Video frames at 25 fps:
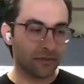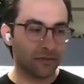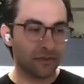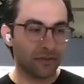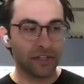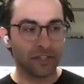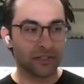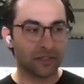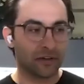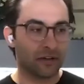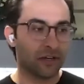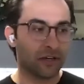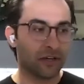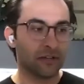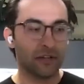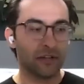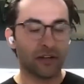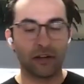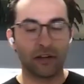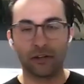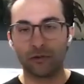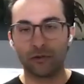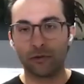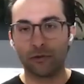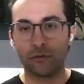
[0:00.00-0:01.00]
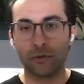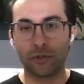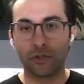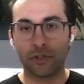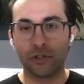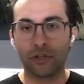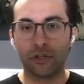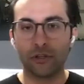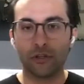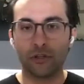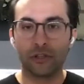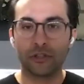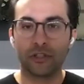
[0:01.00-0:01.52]
things that I do on
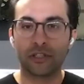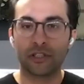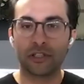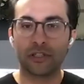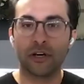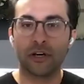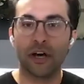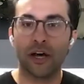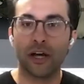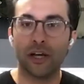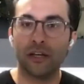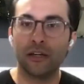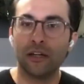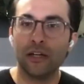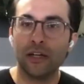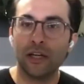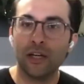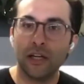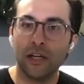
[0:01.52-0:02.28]
the side,